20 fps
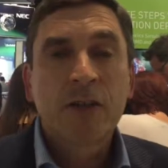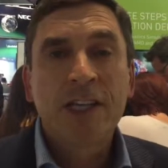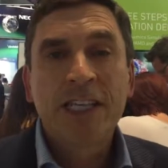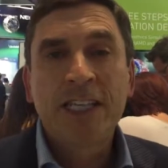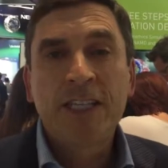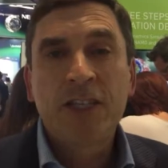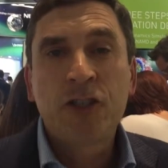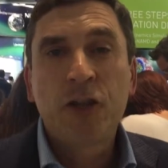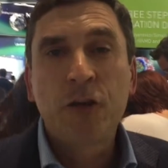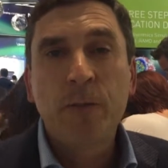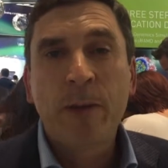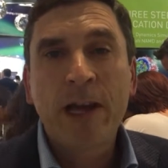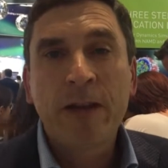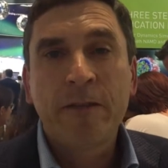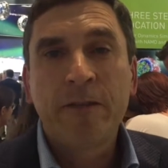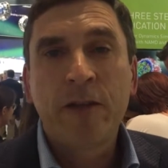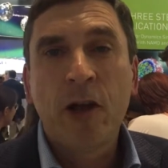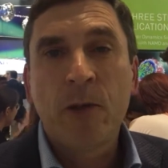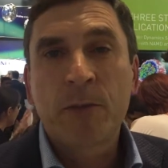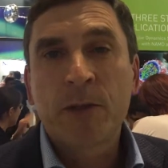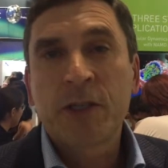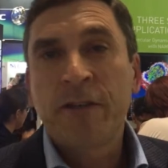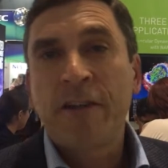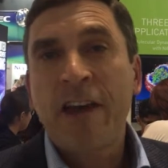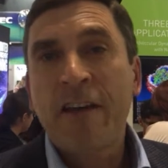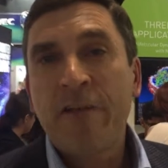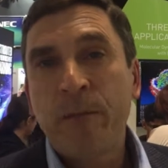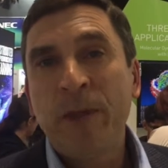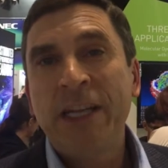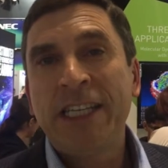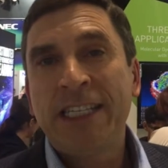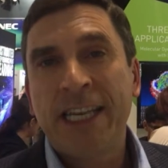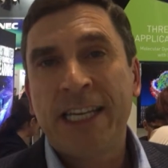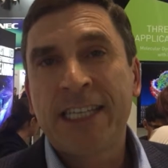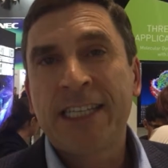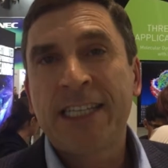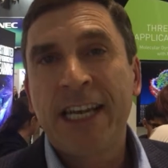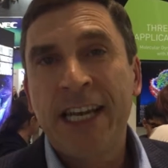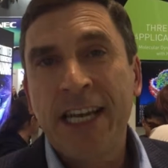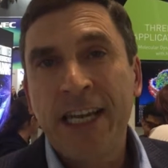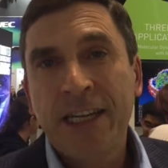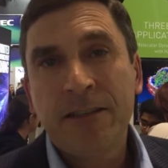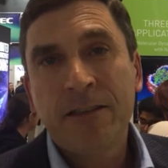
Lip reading: this is 2 petaflops of FP16.